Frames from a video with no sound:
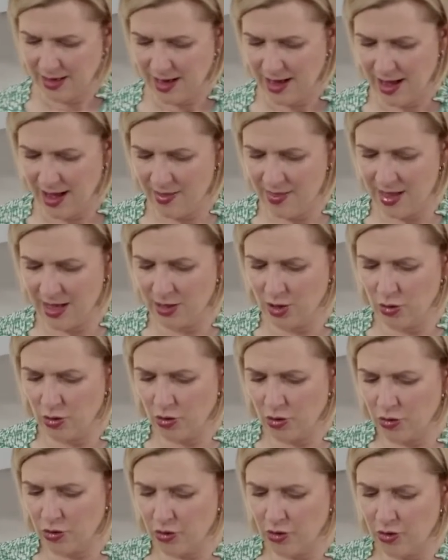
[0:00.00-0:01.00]
And then you
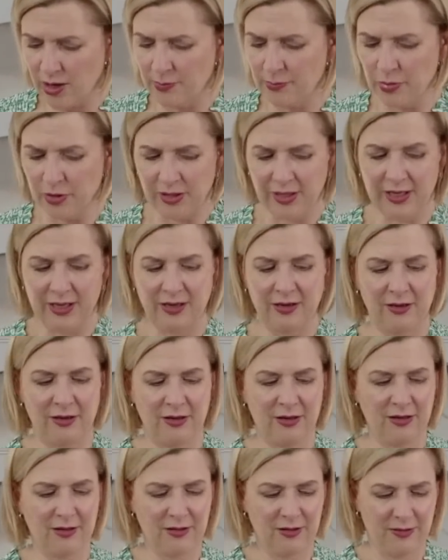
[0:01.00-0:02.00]
crumble in
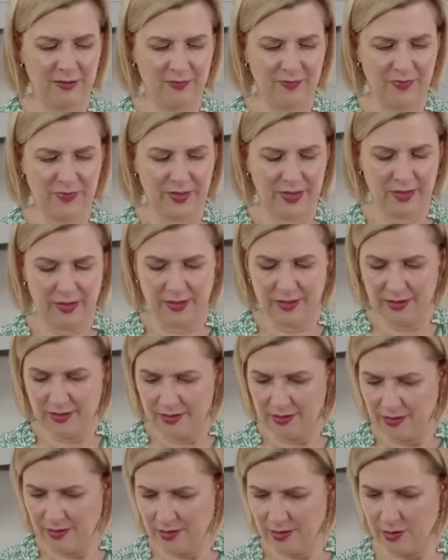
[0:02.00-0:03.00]

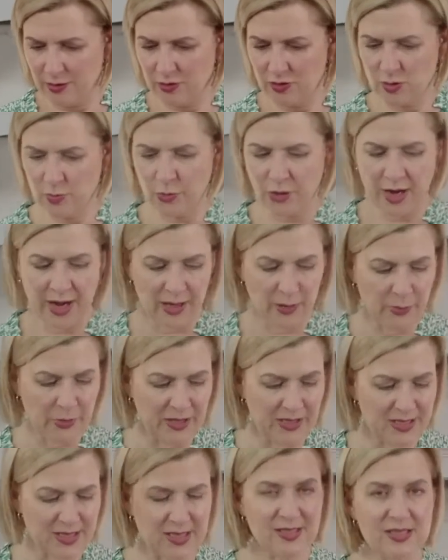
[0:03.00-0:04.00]
those meringue
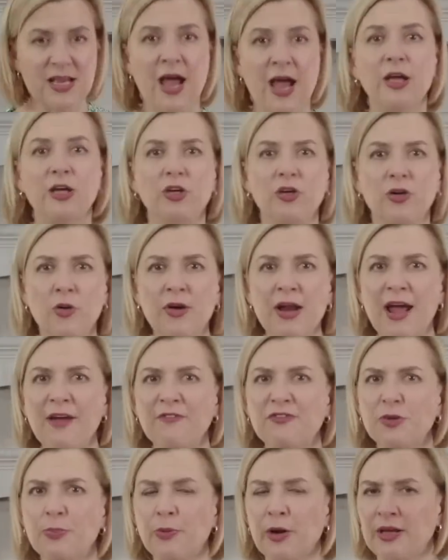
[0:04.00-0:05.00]
pieces. You don't have
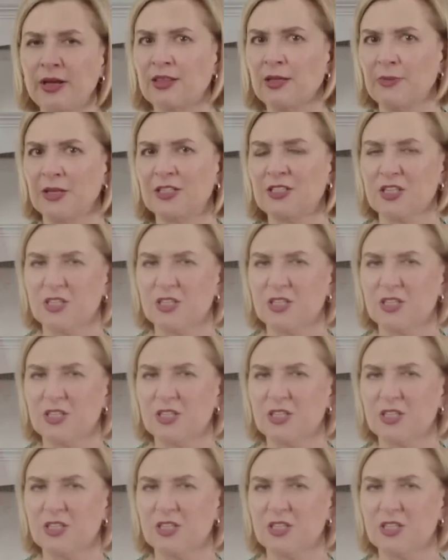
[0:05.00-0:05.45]
to break them into